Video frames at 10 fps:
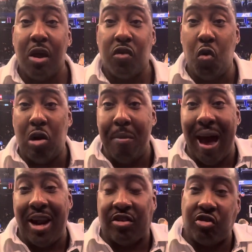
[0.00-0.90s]
through the
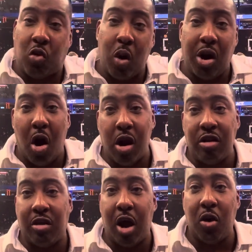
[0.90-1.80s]
Madison Square
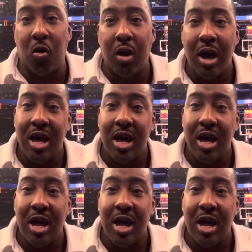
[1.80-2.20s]
Garden tunnel